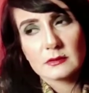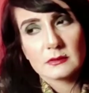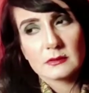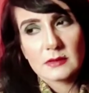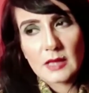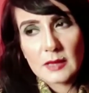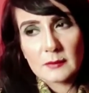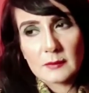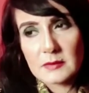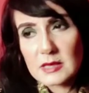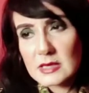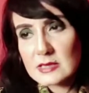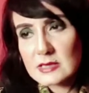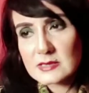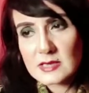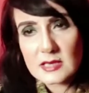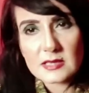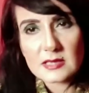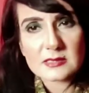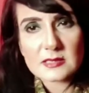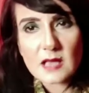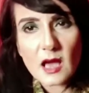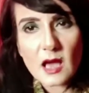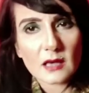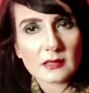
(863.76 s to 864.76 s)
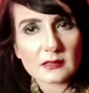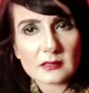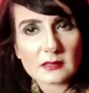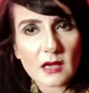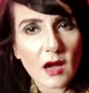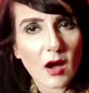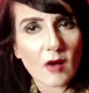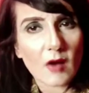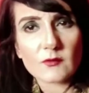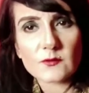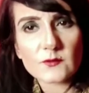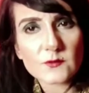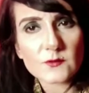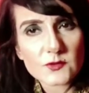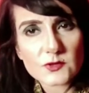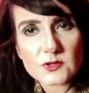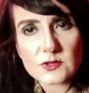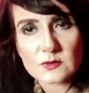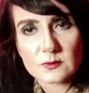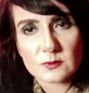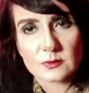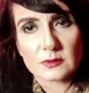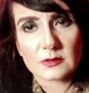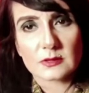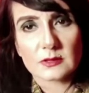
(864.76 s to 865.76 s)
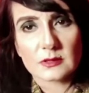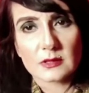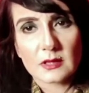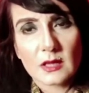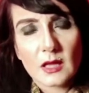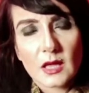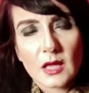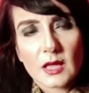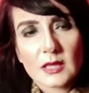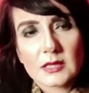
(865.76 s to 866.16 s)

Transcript: That makes us uncomfortable.